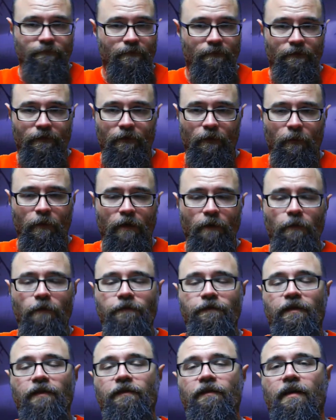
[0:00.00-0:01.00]
The
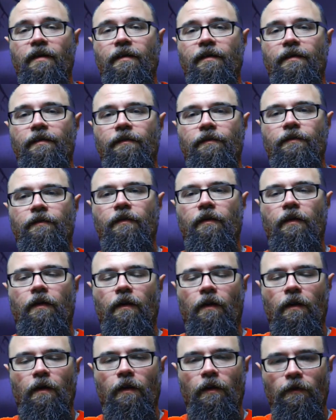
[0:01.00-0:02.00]
werewolf designs
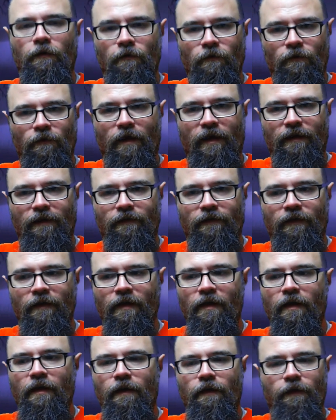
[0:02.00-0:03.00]
are great.
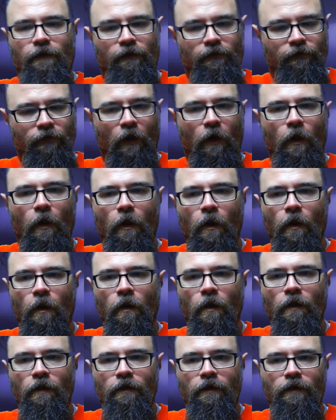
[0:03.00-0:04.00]
They're
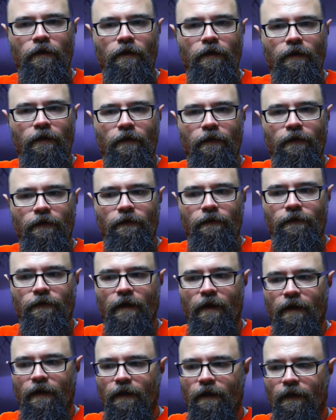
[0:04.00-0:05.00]
tall.
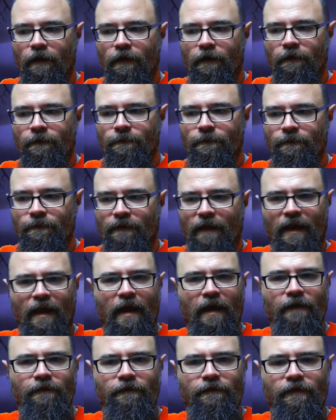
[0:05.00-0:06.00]
They
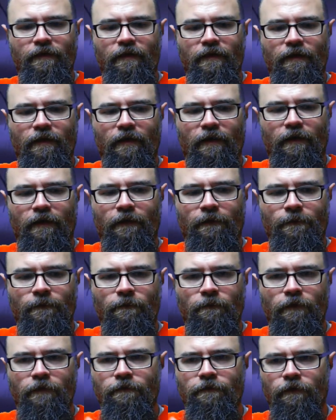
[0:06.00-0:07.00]
have the
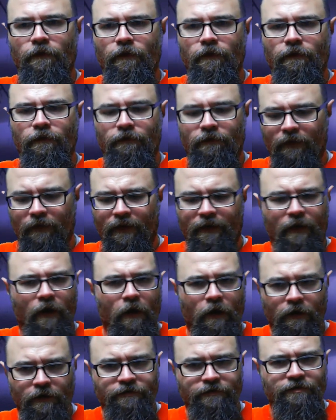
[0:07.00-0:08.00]
reversed, like,
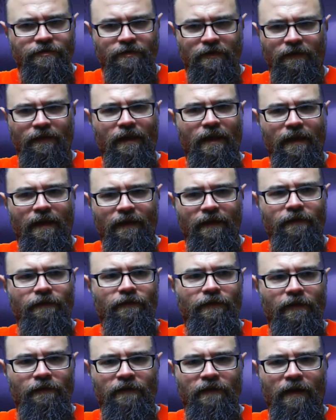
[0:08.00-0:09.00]
haunched legs
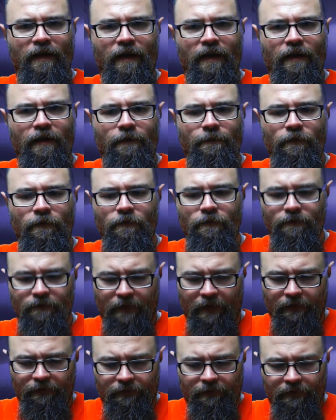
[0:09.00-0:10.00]
of an animal,
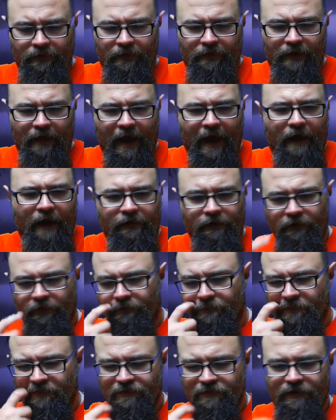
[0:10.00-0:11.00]
as the actors
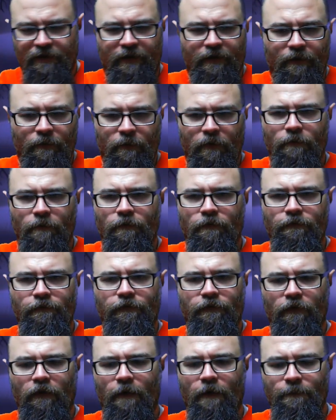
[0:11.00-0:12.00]
portraying the werewolves
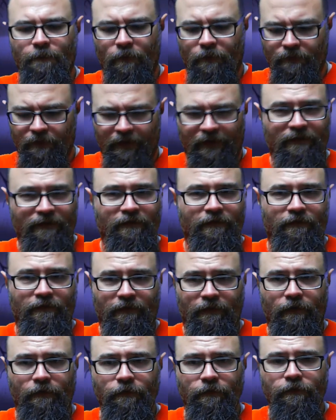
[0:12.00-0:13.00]
are up on, like,
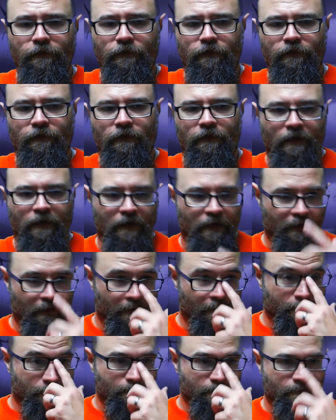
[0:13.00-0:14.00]
stilts.
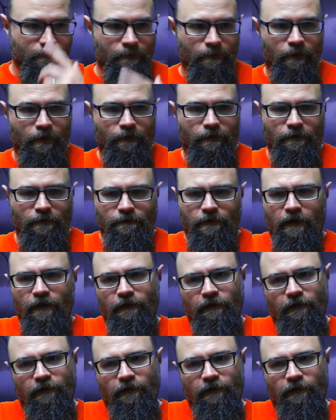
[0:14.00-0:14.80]
They're very